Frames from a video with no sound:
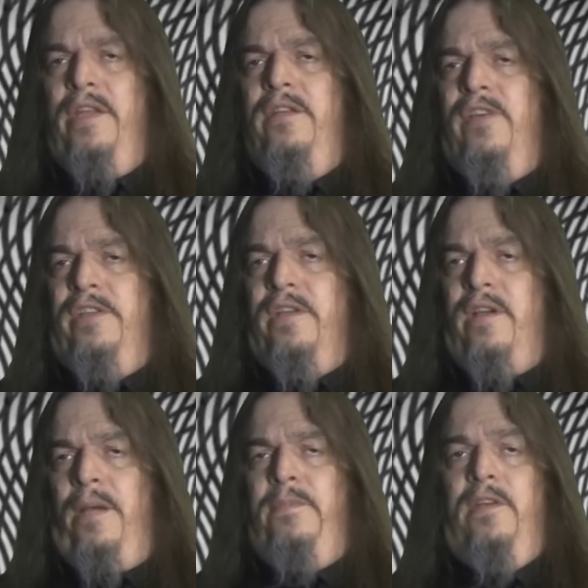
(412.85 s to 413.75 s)
Then you've got the
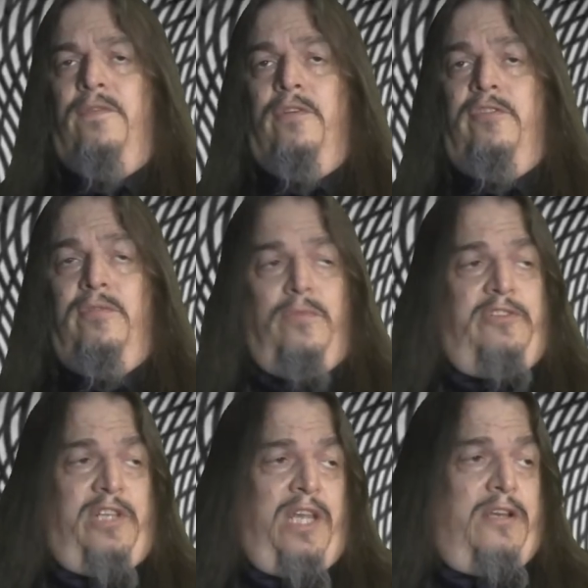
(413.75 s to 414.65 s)
Coptic version,
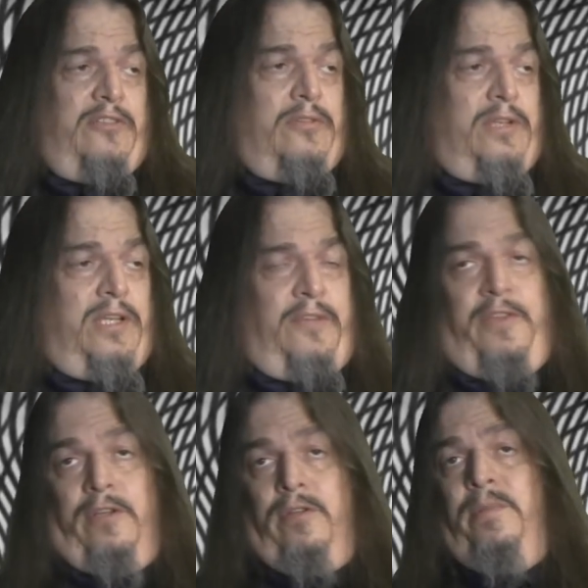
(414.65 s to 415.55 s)
which again is early enough
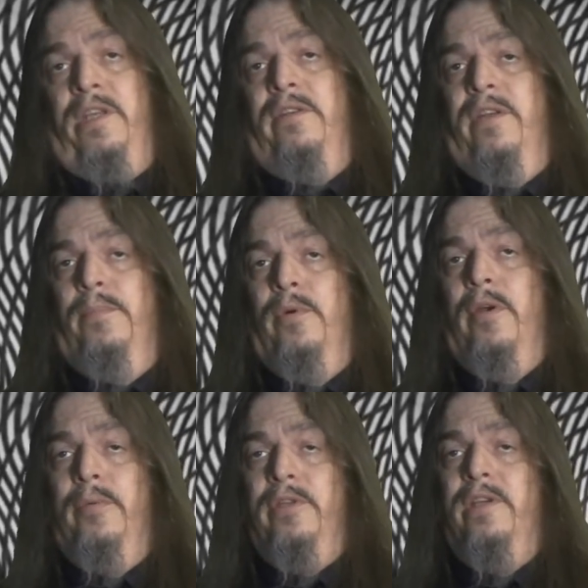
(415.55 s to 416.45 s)
that it could be
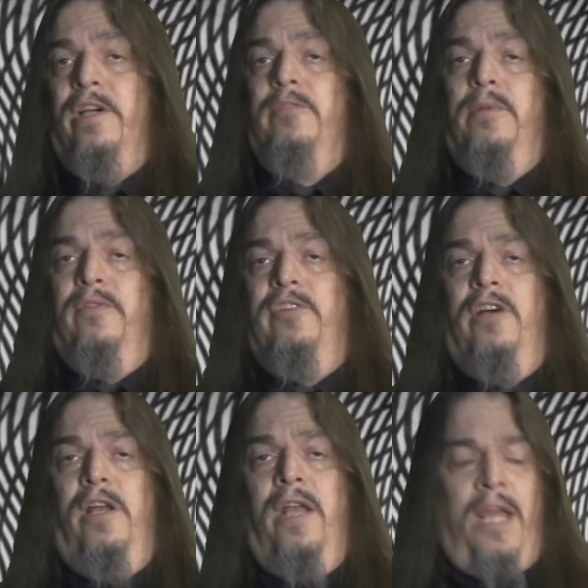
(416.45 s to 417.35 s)
contemporary with the Gospel of
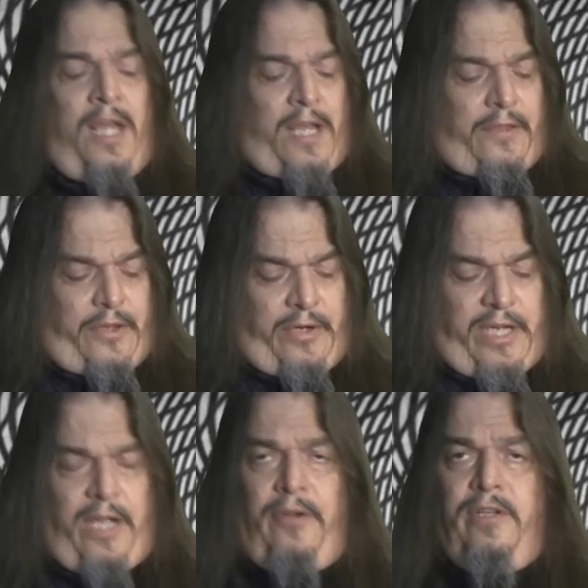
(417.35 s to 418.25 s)
John. Their
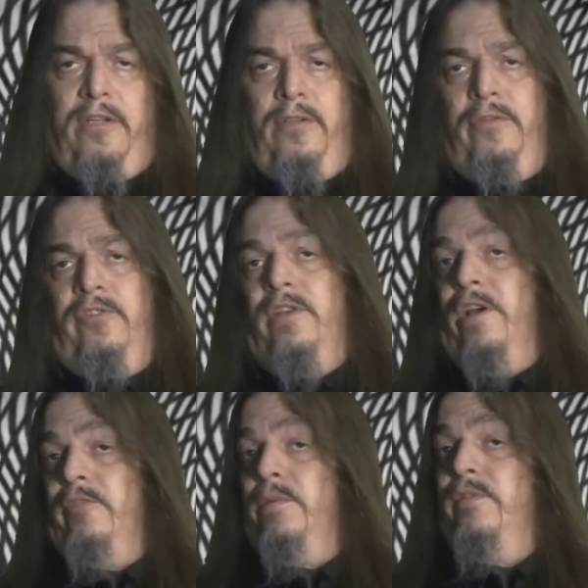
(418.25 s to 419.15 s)
account includes the
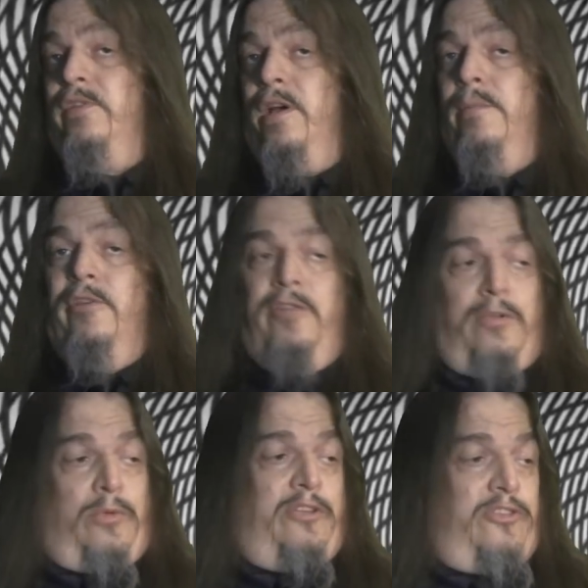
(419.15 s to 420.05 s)
Gospel of Thomas,
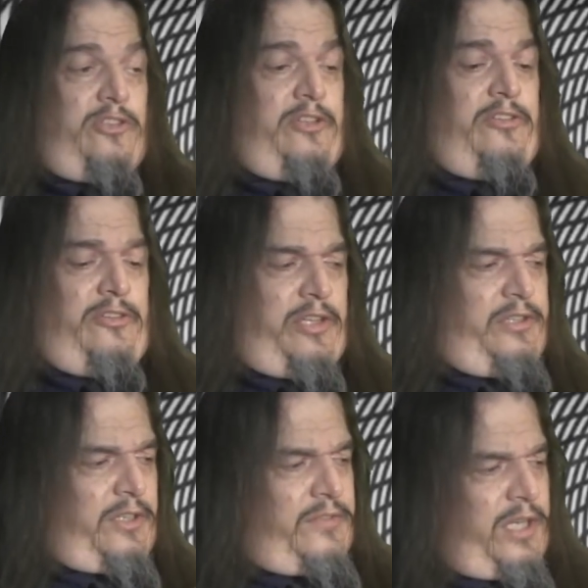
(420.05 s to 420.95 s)
in which Jesus
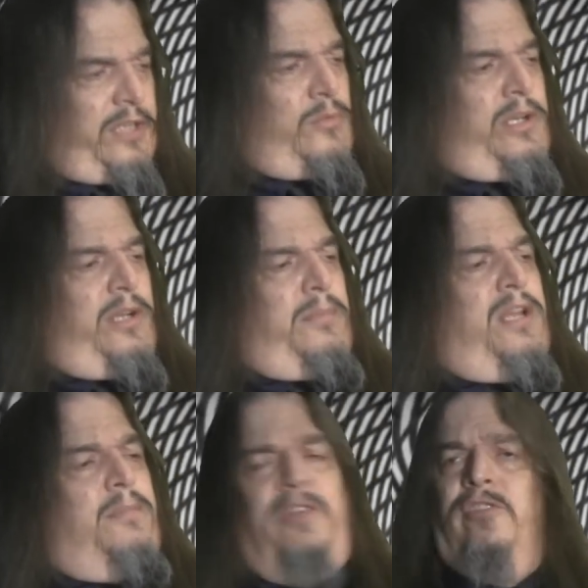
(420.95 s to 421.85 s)
said that if God wanted
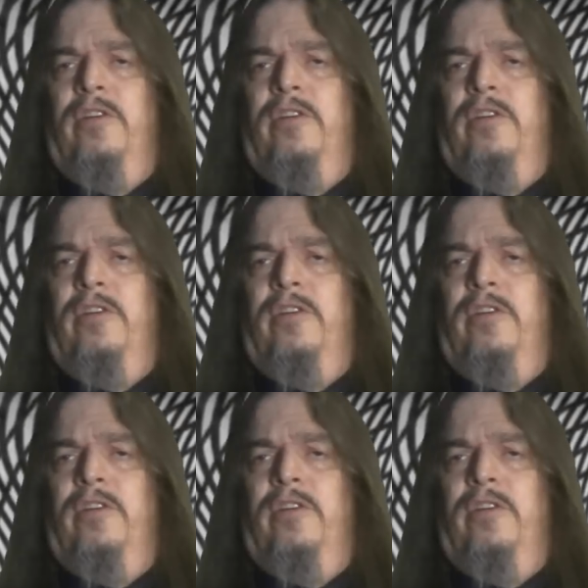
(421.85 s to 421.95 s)
men to be